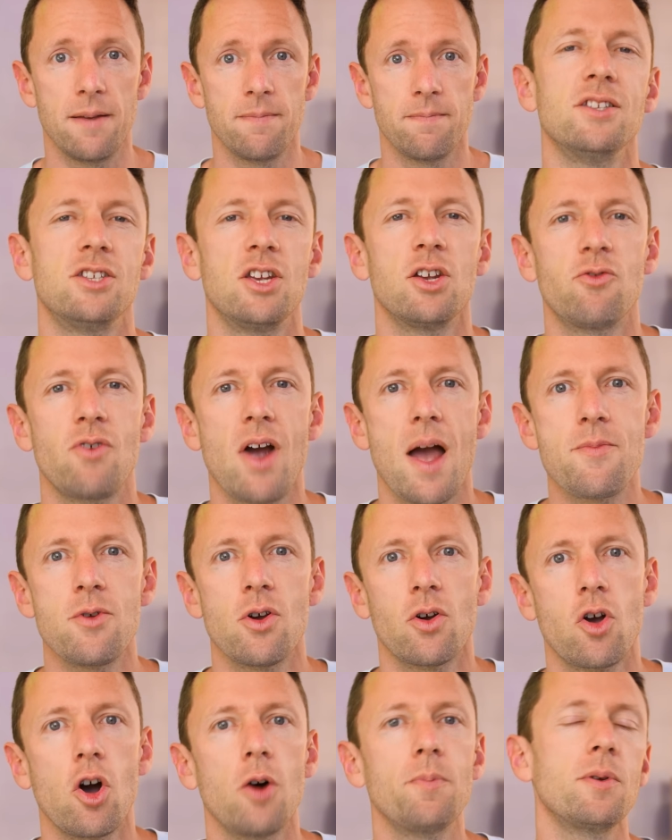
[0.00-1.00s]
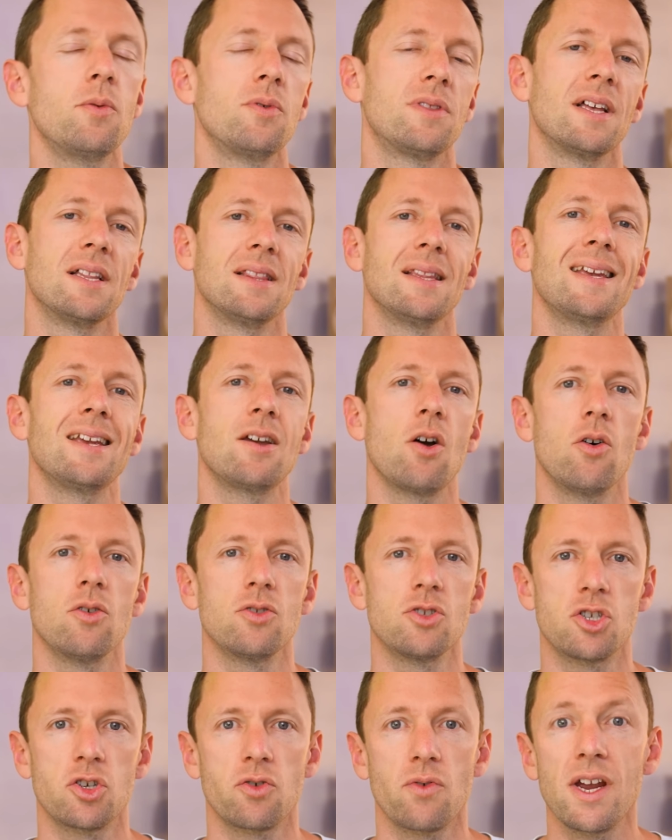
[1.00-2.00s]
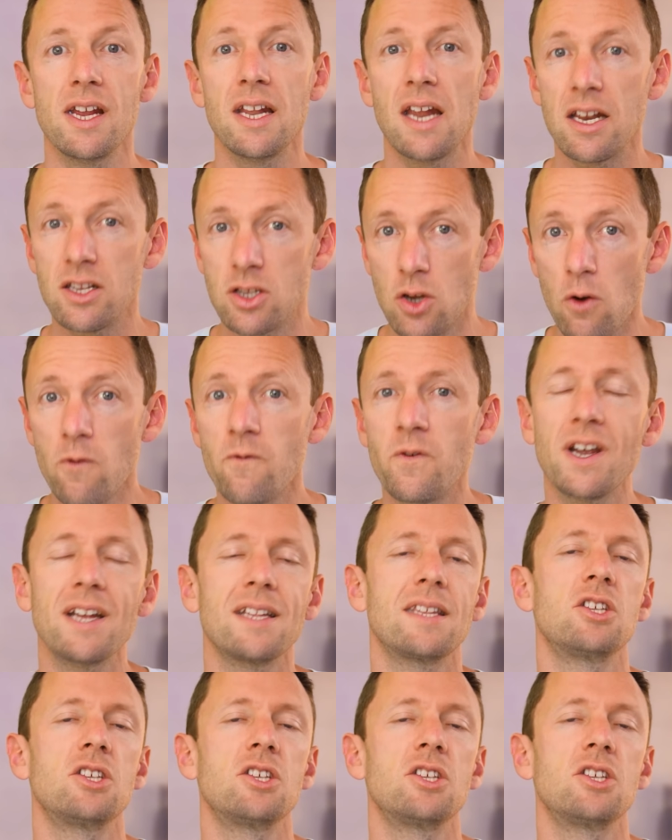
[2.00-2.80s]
So you can grab your copy with the link on screen and don't forget